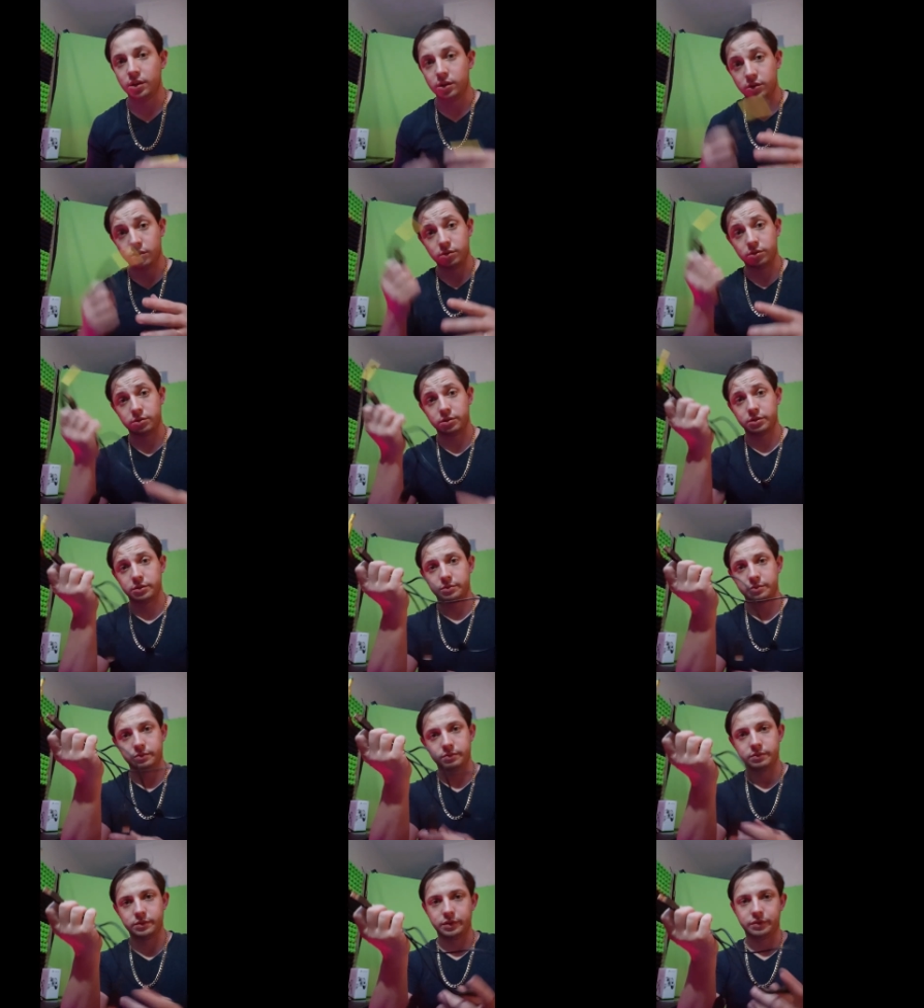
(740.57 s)
or
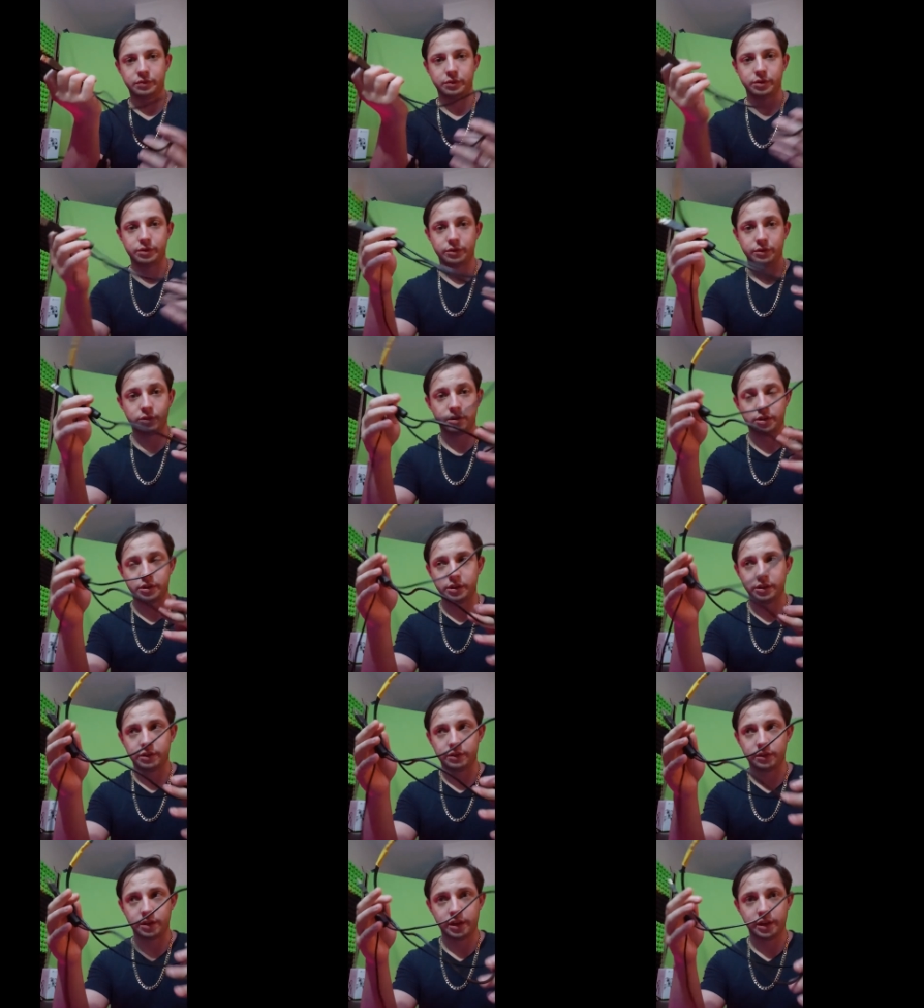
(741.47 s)
if you're as lucky
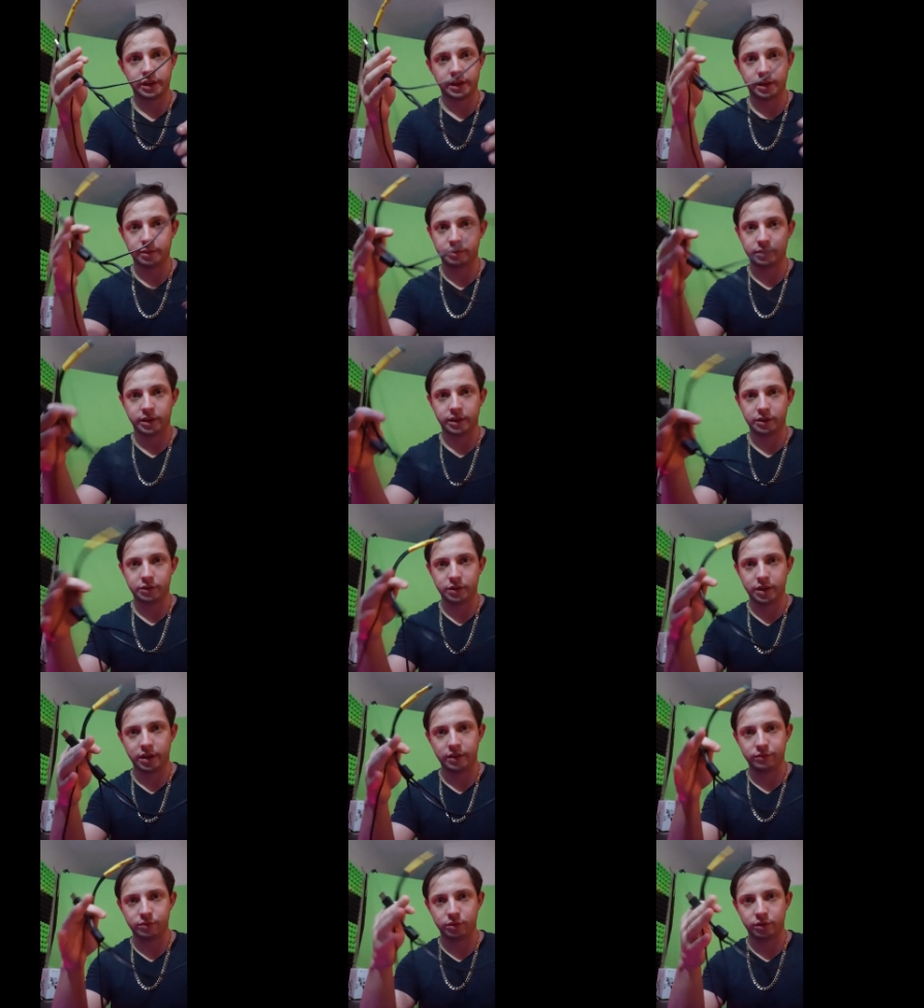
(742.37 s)
as I am that you
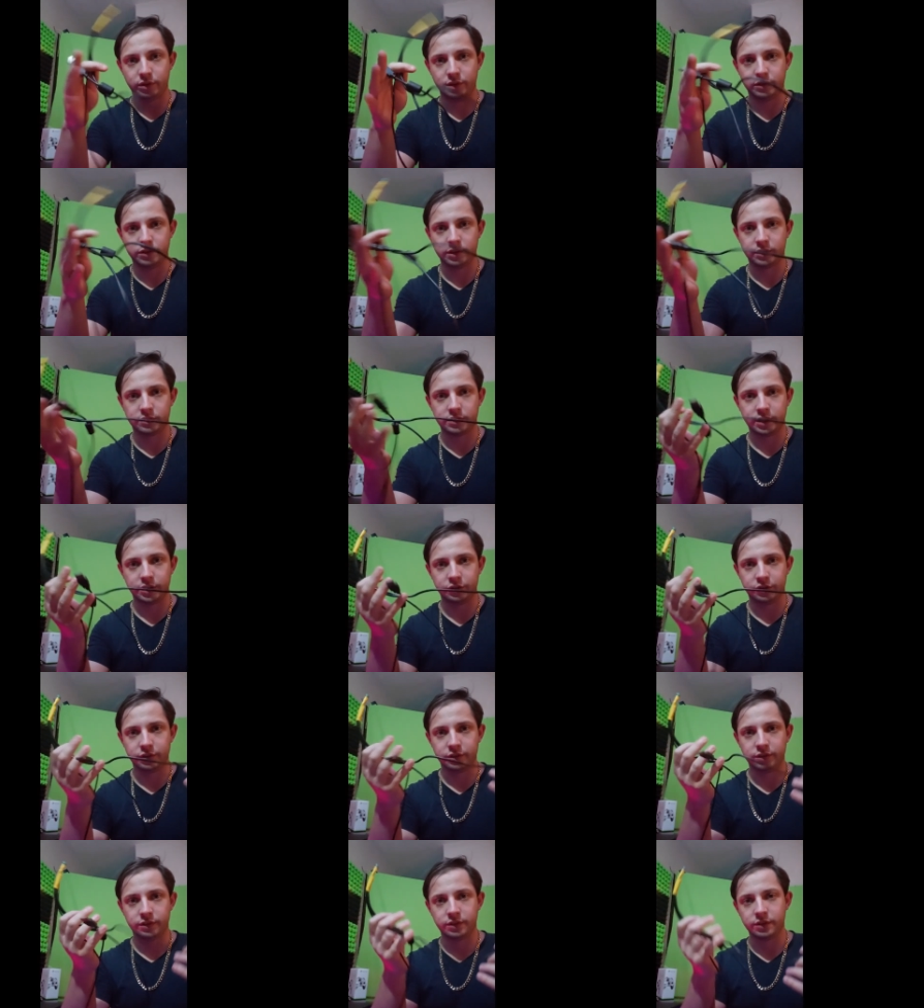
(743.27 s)
have one of these
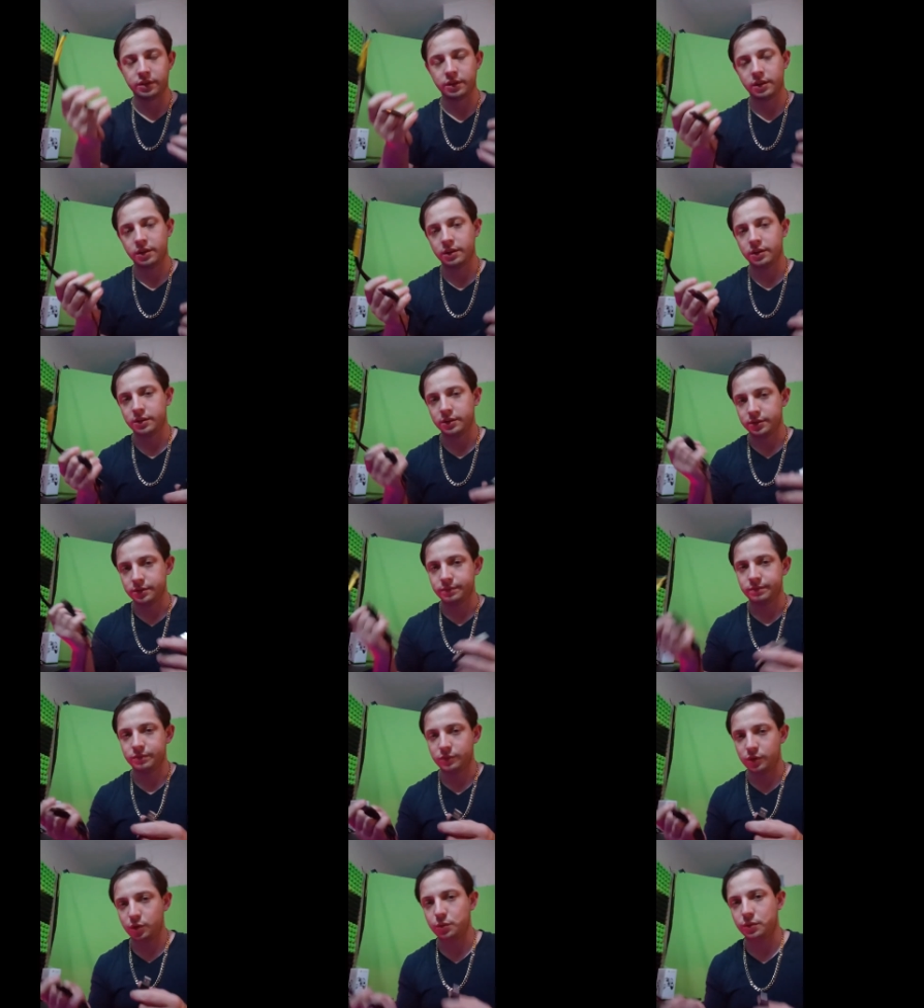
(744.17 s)
extensions,
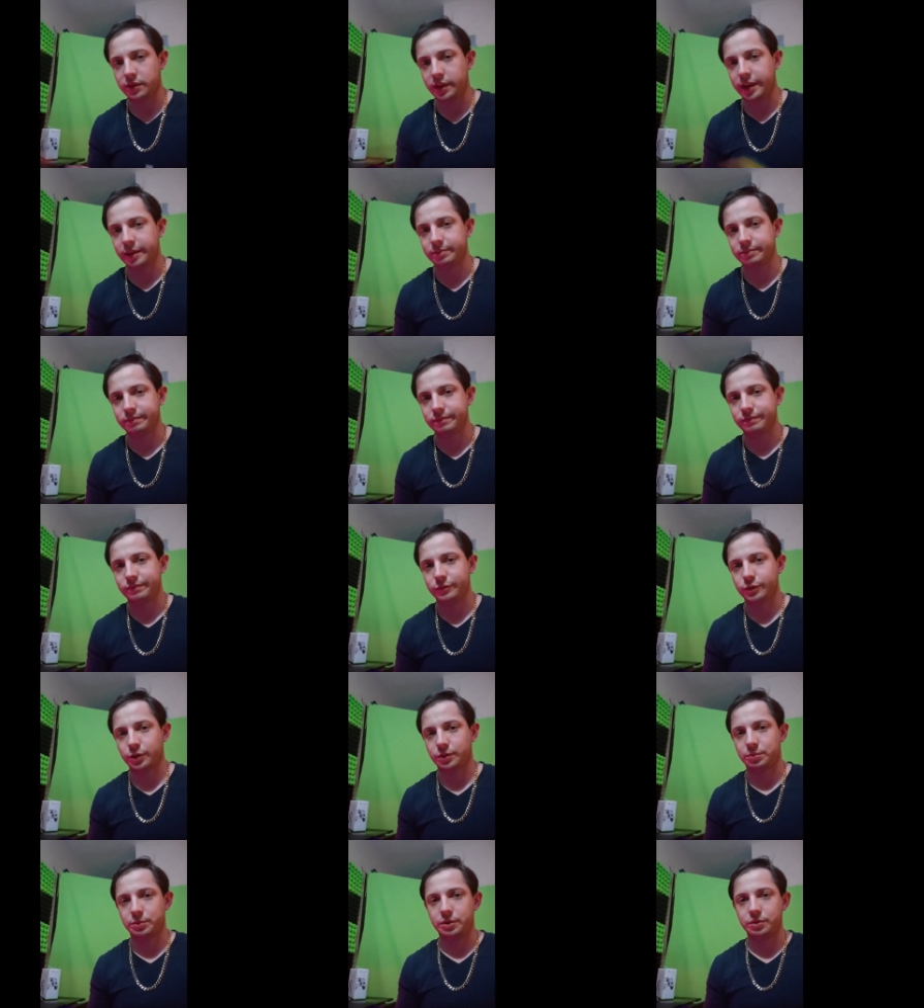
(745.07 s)
use that.
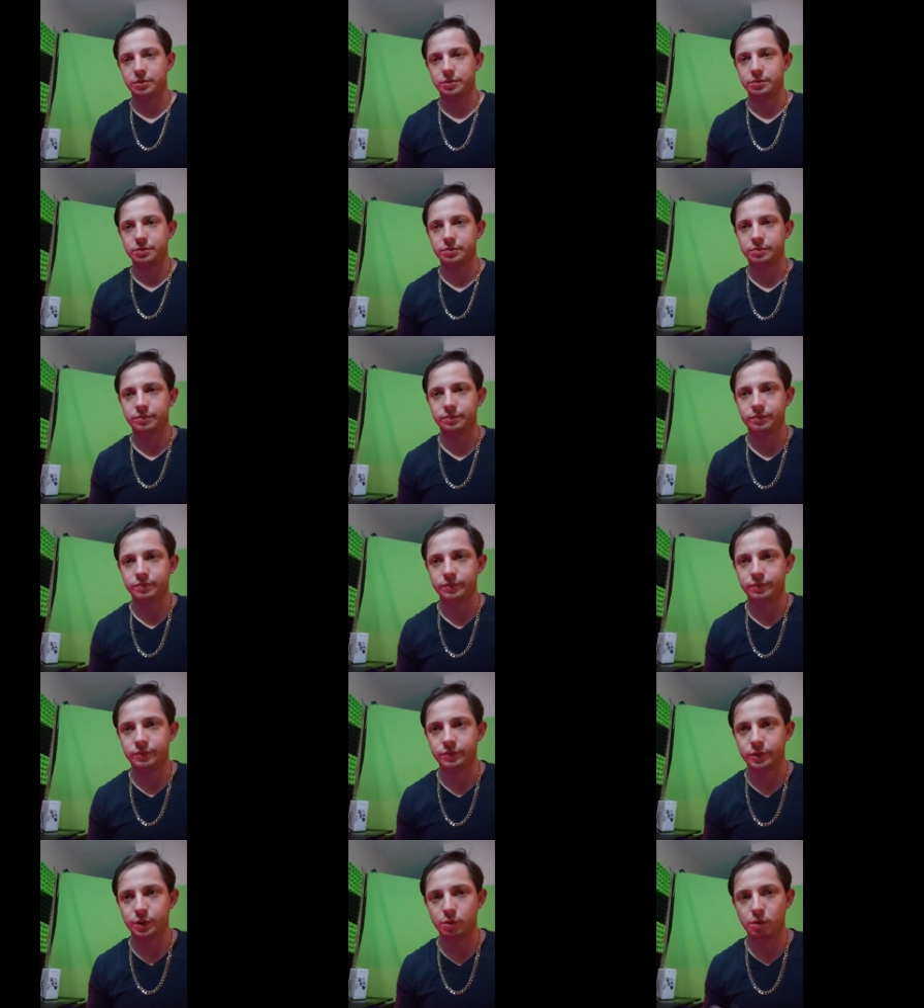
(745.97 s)
Trust me,
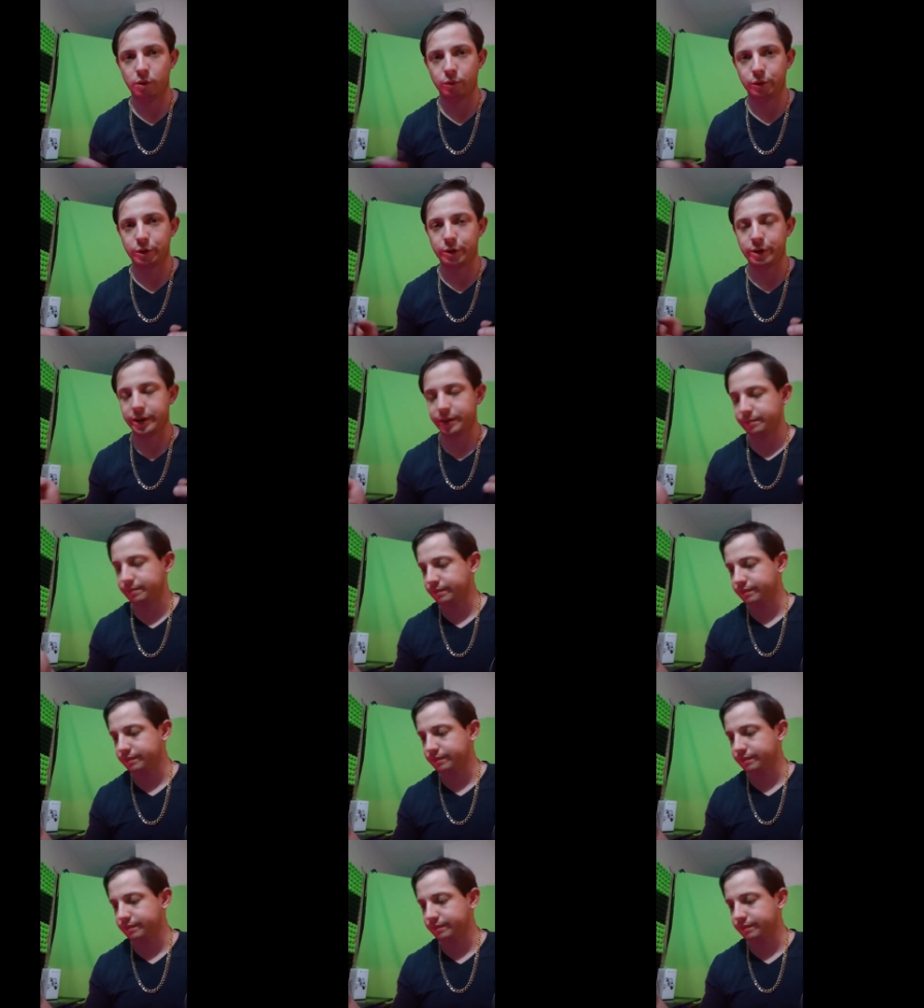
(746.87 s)
you won't regret it.